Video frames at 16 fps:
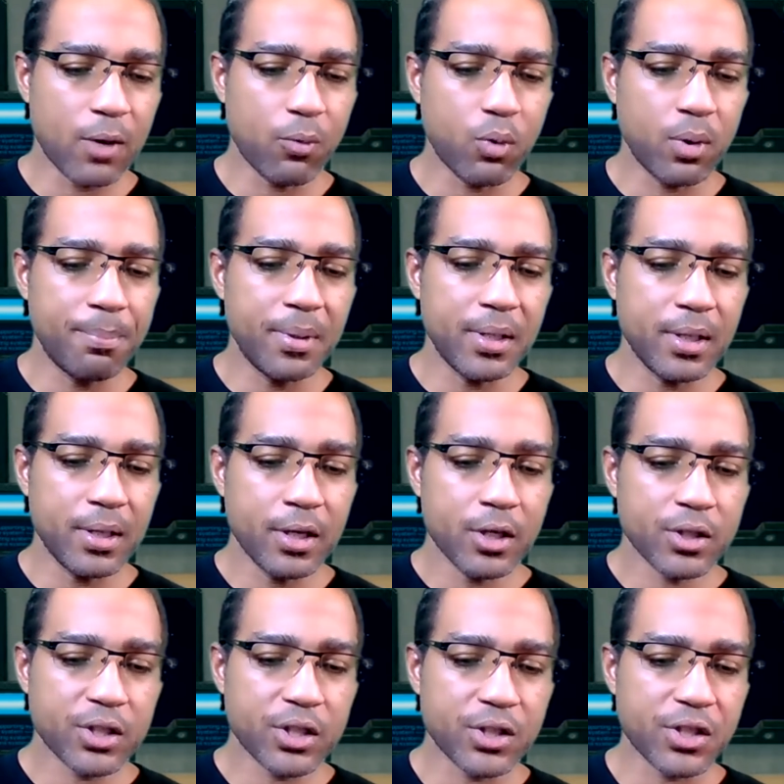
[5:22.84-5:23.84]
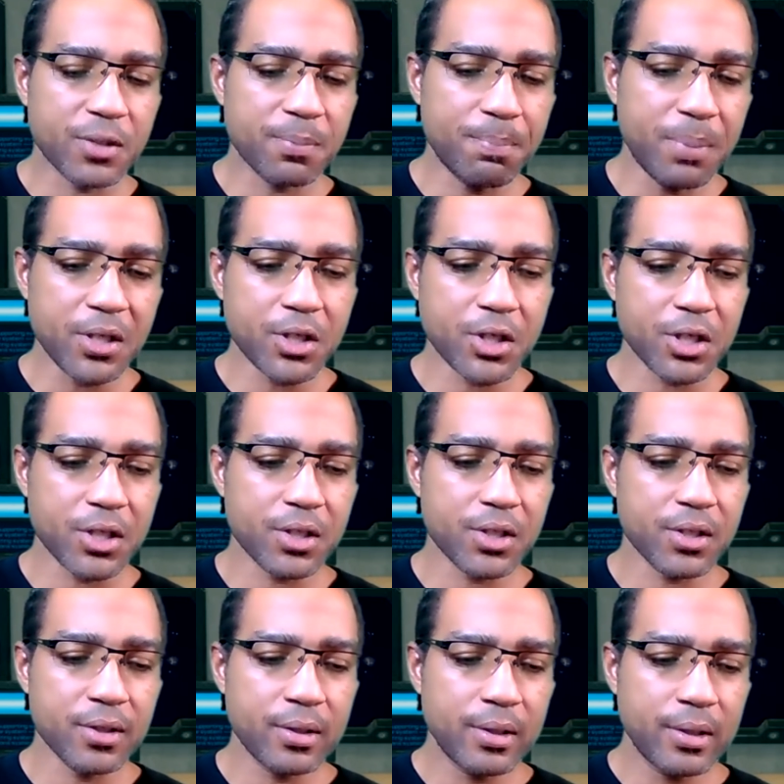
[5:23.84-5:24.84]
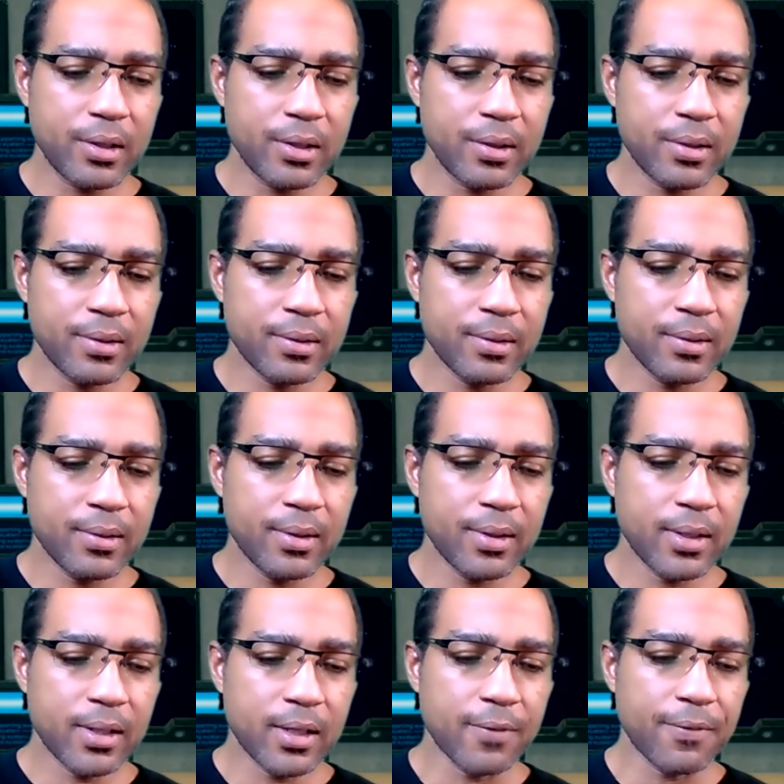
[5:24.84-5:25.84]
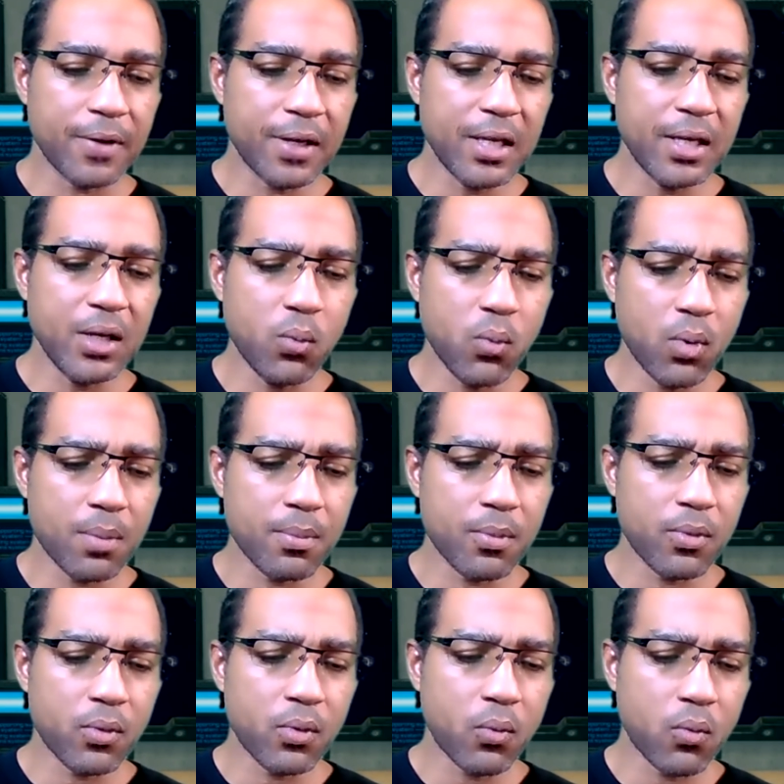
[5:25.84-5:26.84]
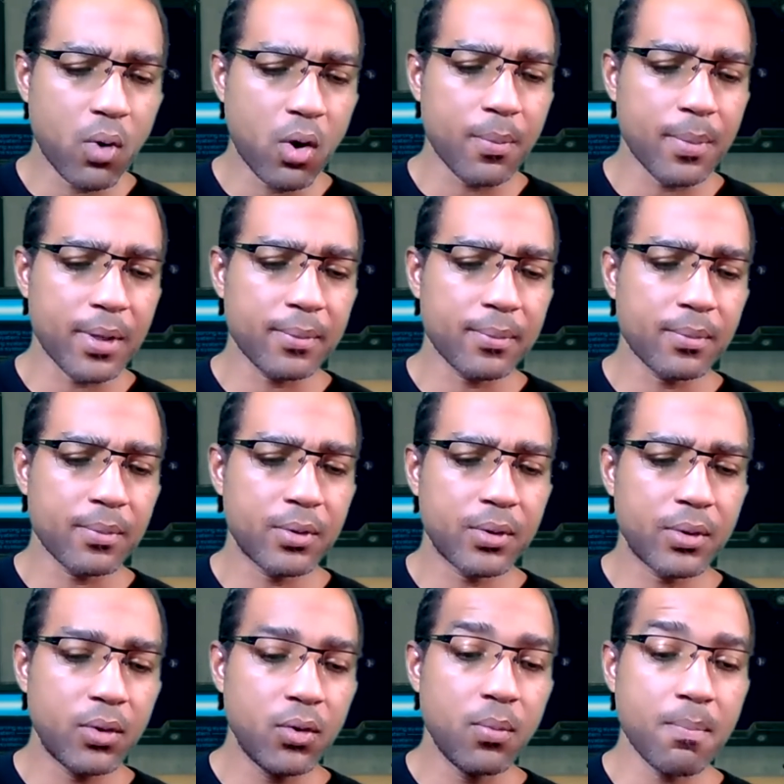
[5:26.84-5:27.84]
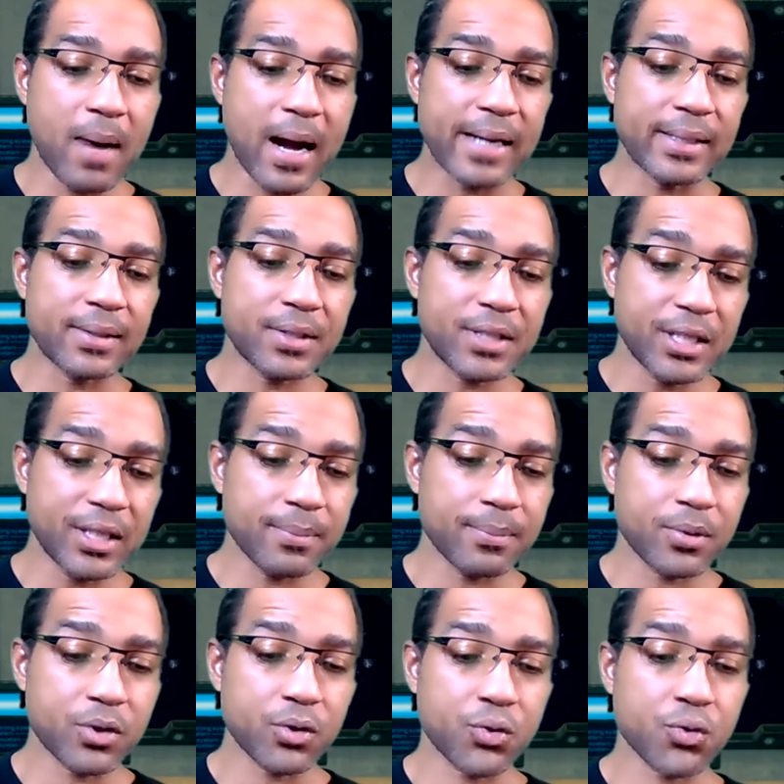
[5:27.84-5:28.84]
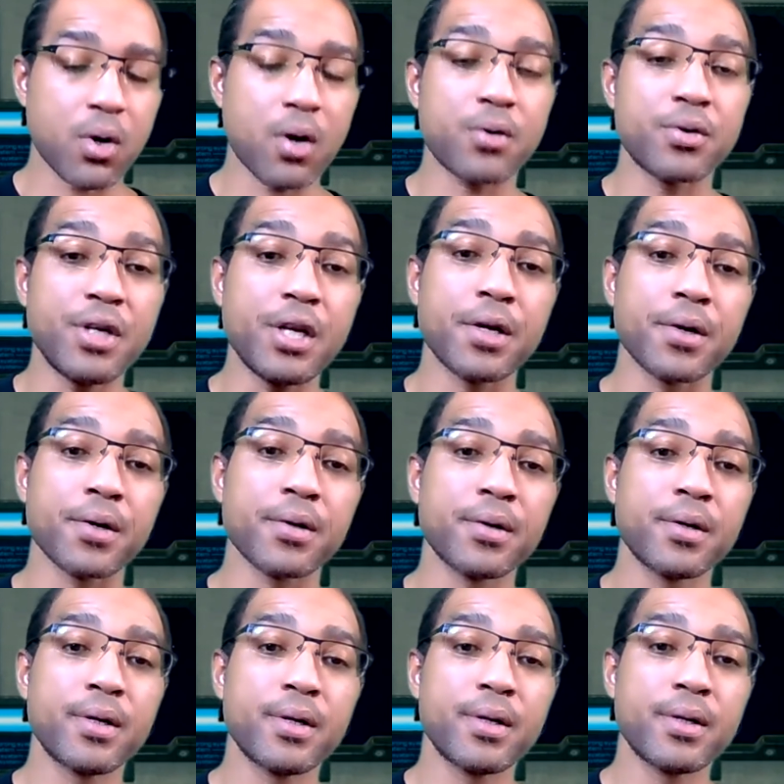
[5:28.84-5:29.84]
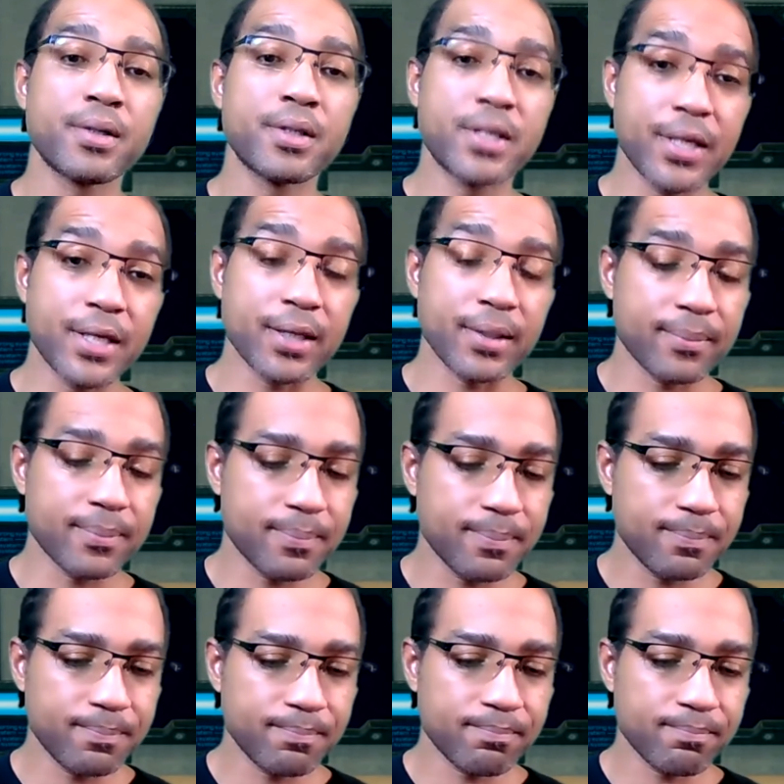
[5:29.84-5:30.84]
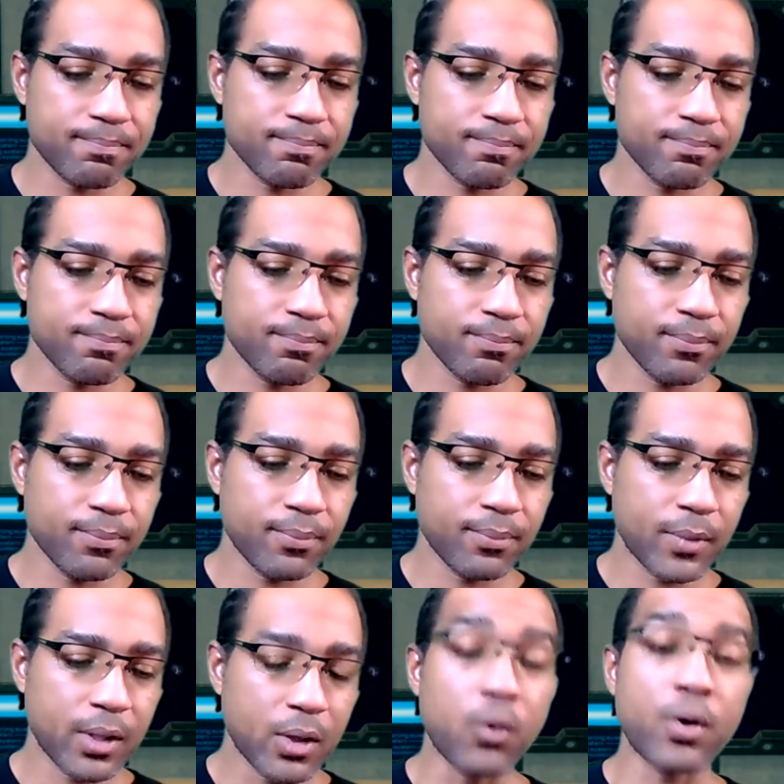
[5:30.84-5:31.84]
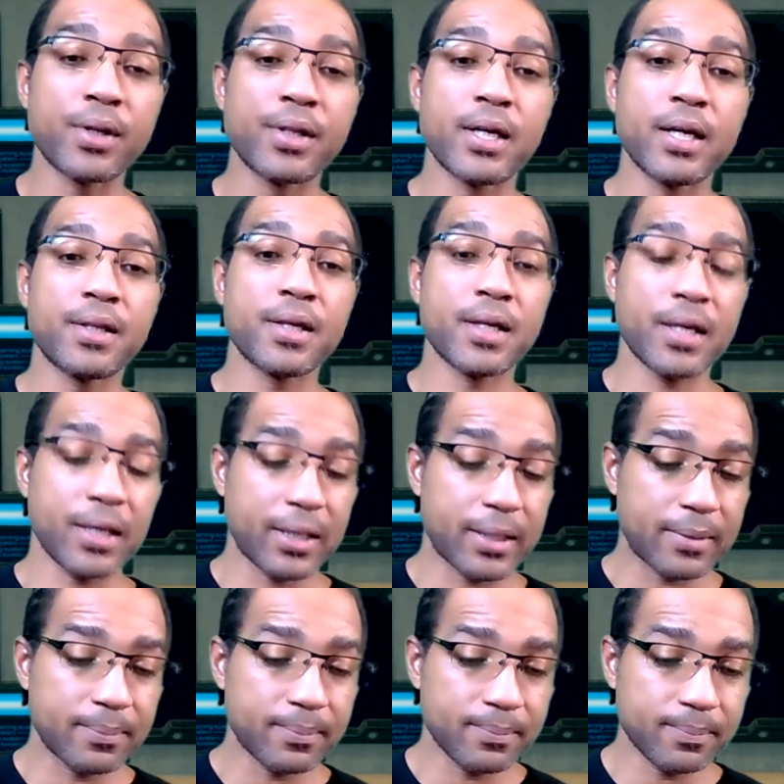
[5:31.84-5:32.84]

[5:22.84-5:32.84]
And would be suspicious of any woman who might attempt to draw near to them. On the other hand,